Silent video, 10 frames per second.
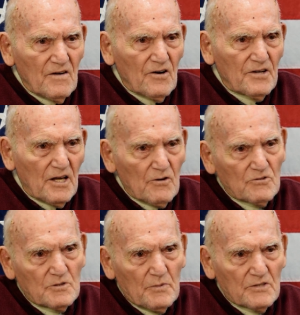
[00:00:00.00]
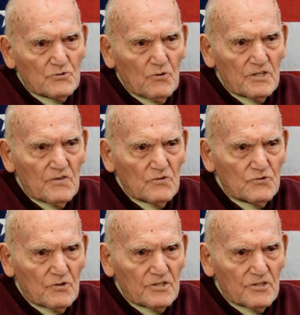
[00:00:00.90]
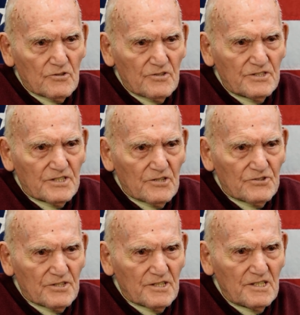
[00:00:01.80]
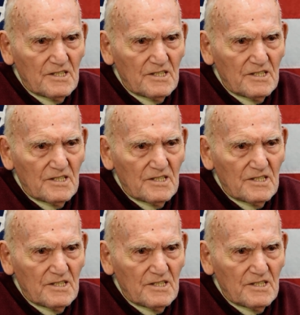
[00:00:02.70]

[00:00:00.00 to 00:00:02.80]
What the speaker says: Oh yeah, it was about 20 degrees out there.